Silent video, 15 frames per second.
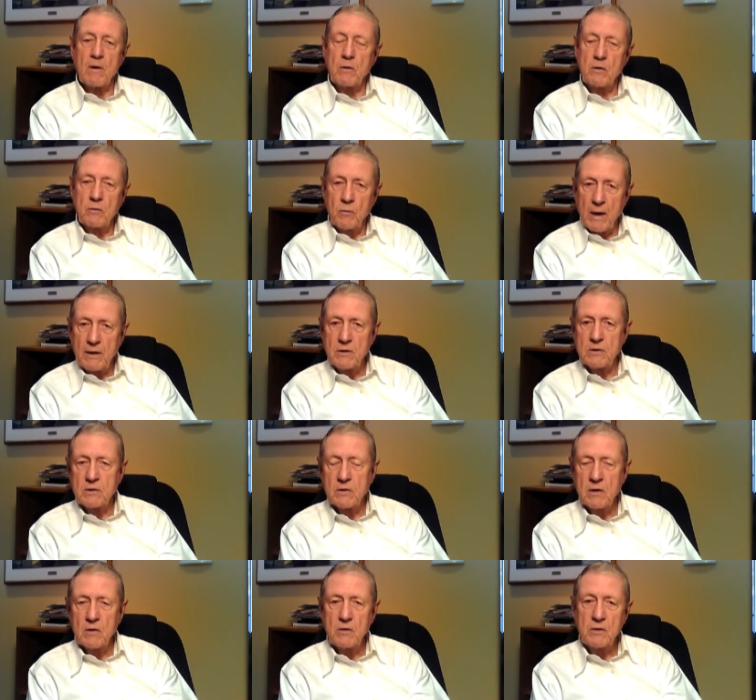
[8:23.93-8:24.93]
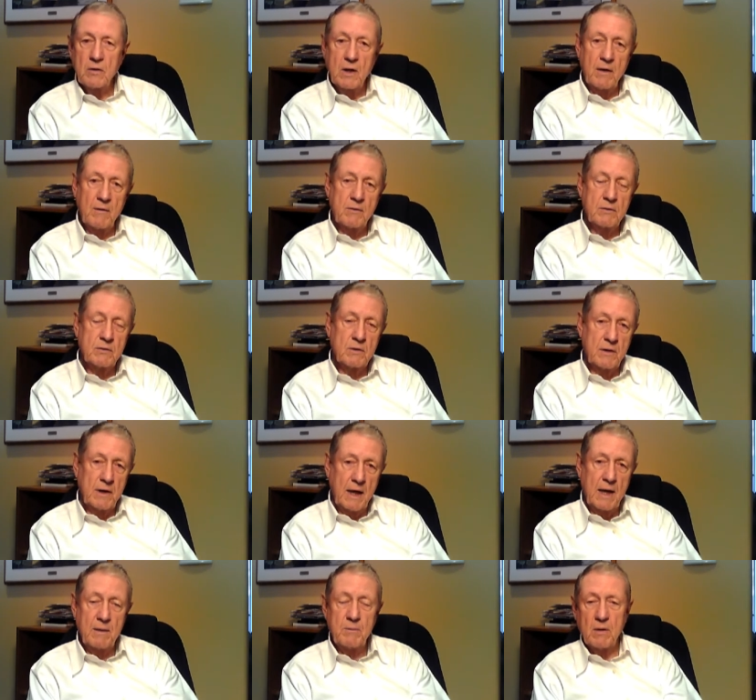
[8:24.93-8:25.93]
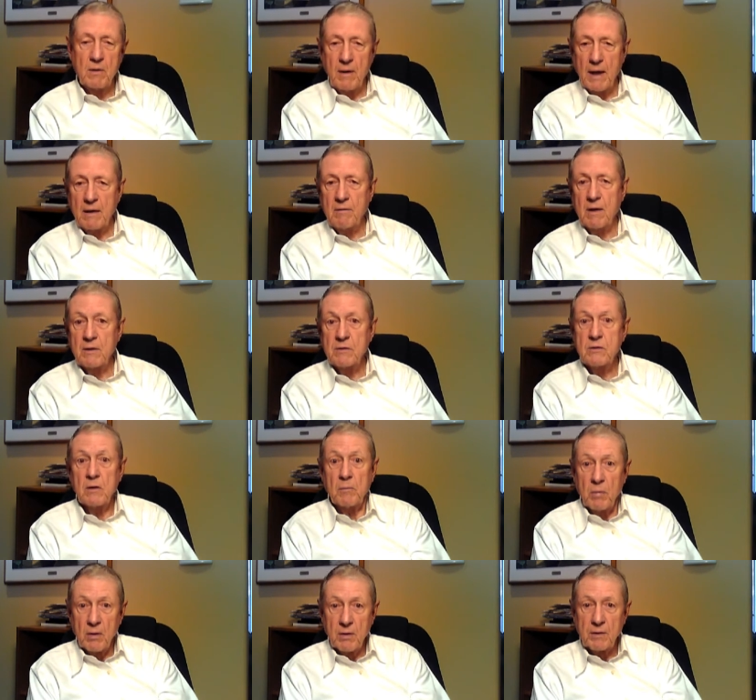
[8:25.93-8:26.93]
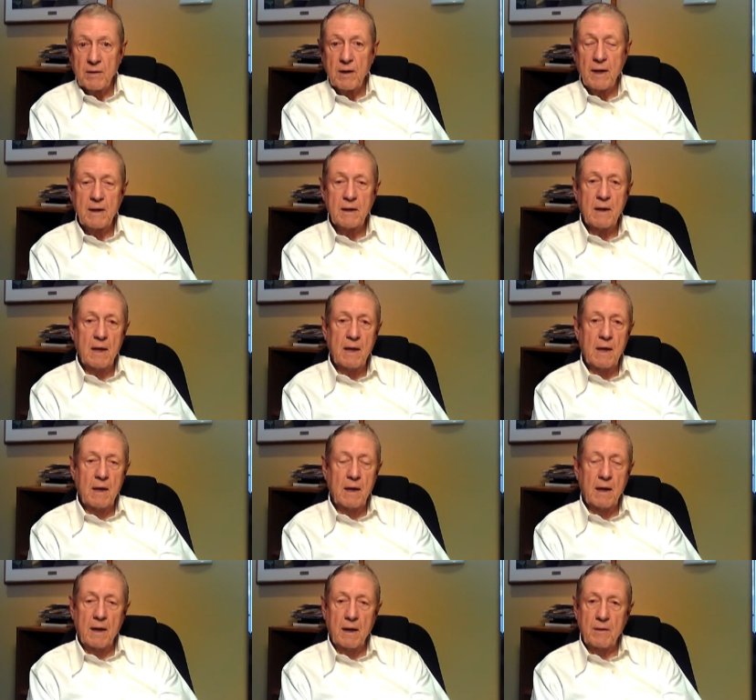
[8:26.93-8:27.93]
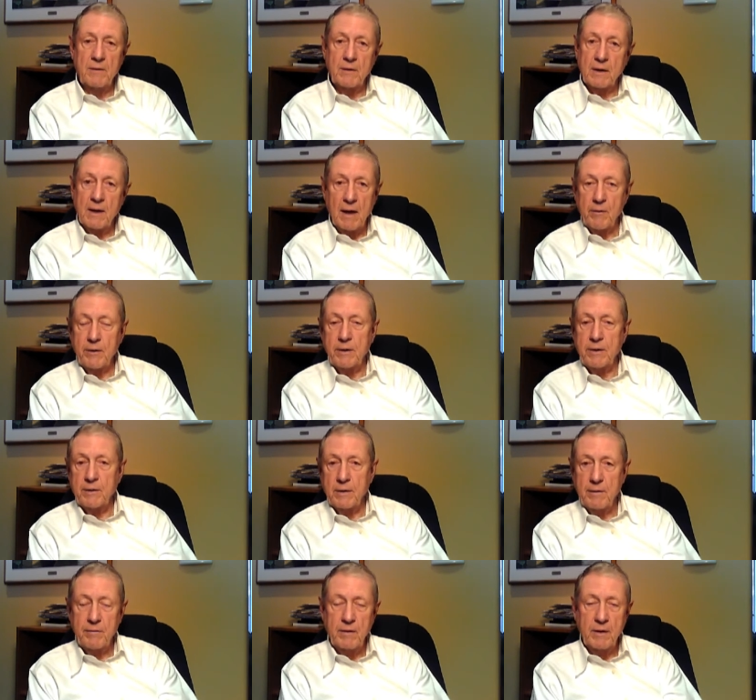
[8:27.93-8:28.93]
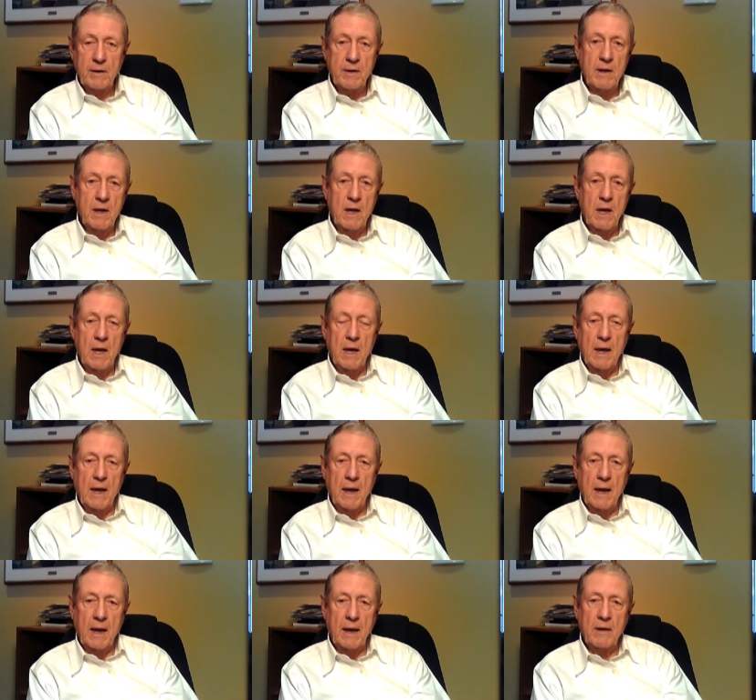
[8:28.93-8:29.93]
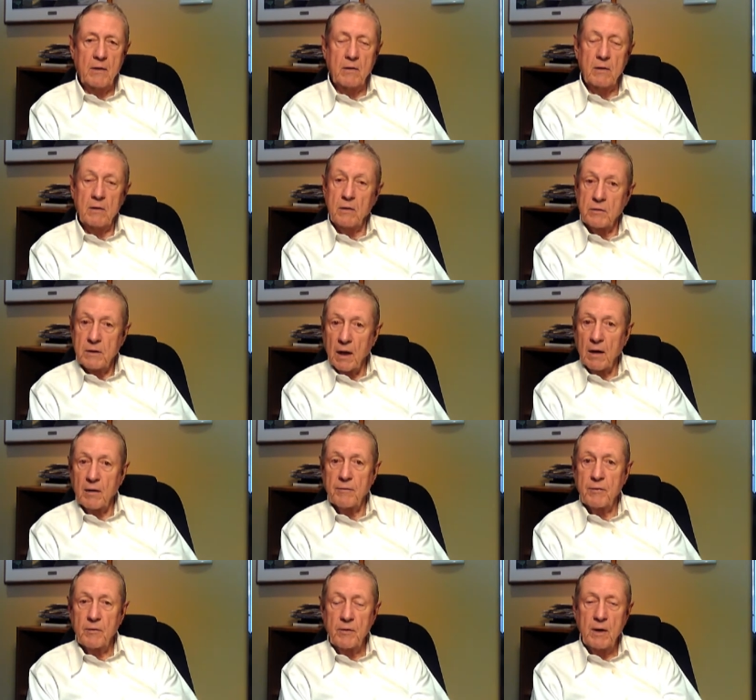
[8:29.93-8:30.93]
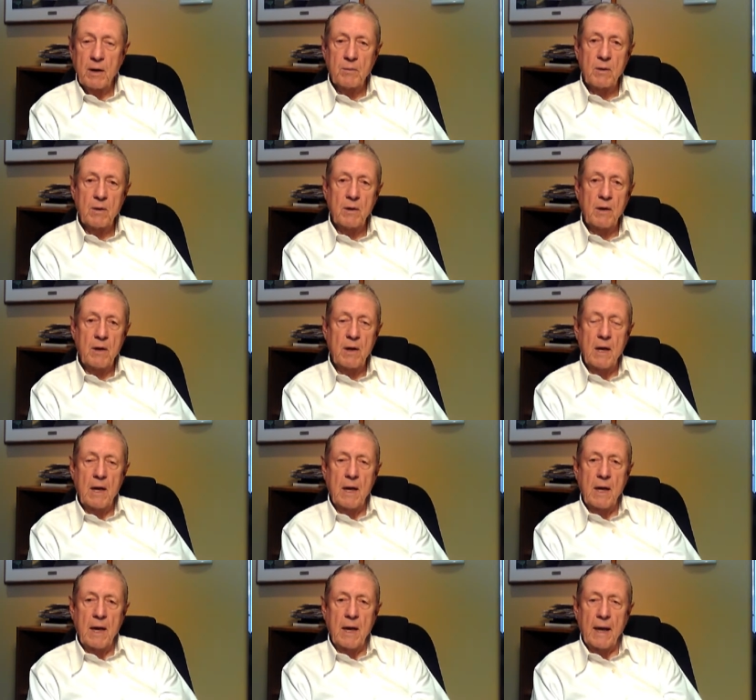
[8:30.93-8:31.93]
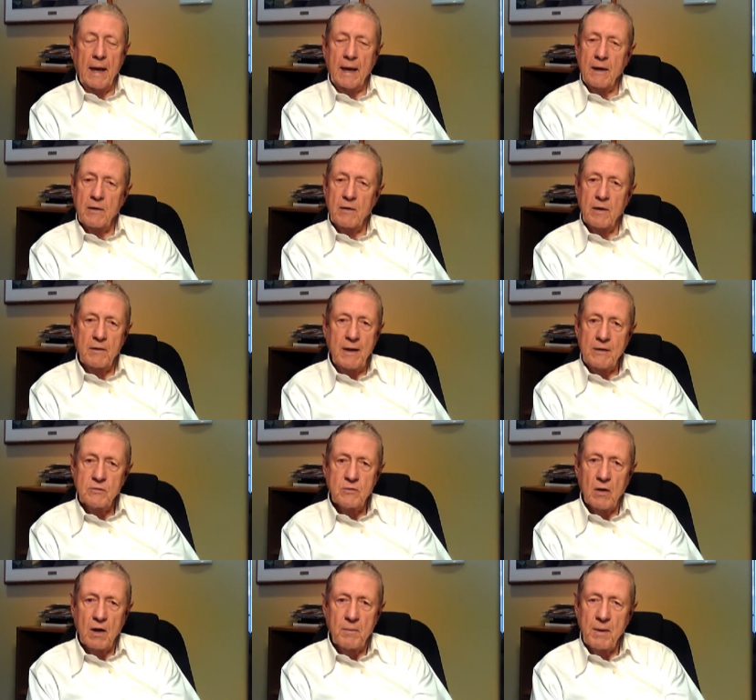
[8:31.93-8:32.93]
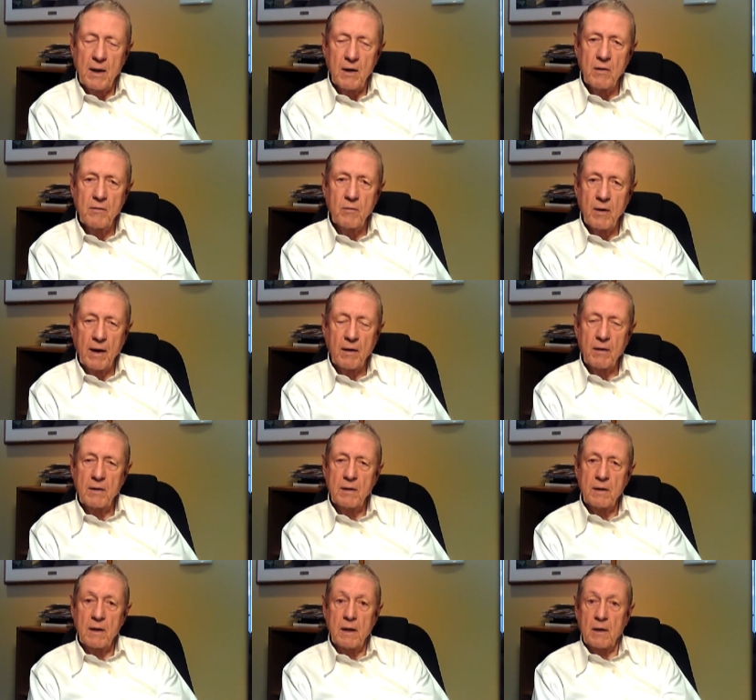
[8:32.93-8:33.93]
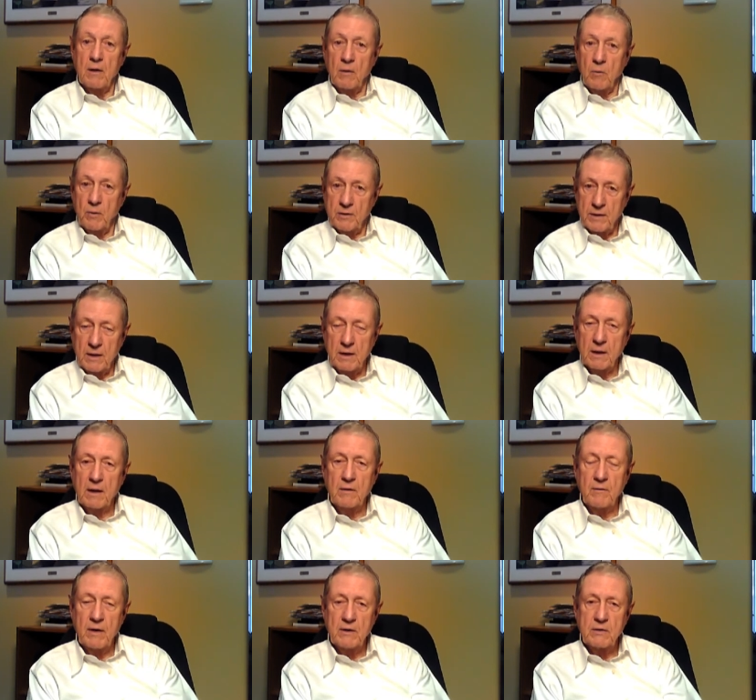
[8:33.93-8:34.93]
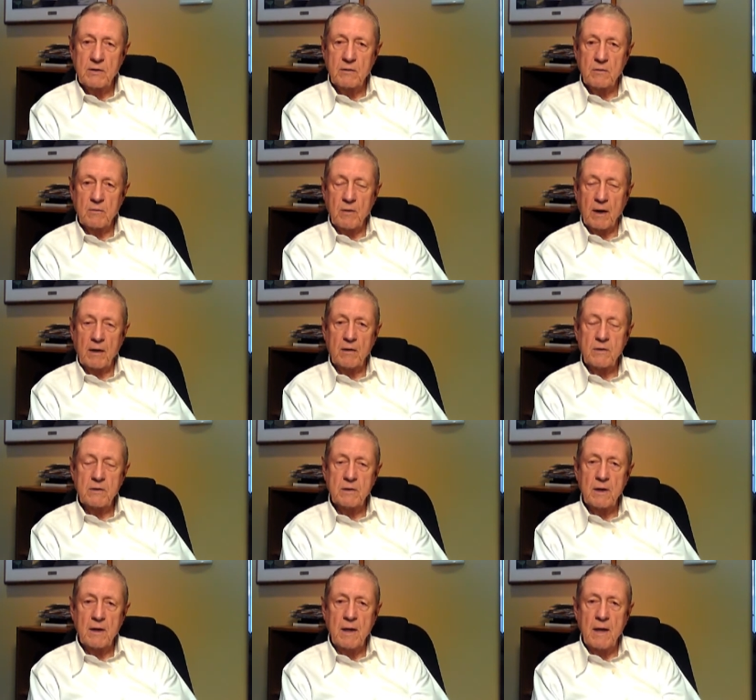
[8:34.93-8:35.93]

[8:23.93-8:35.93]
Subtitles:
You registered, you gave us your name, your address, your birth date, the county you live in, and your telephone number. And that's all a matter of record within the convention records.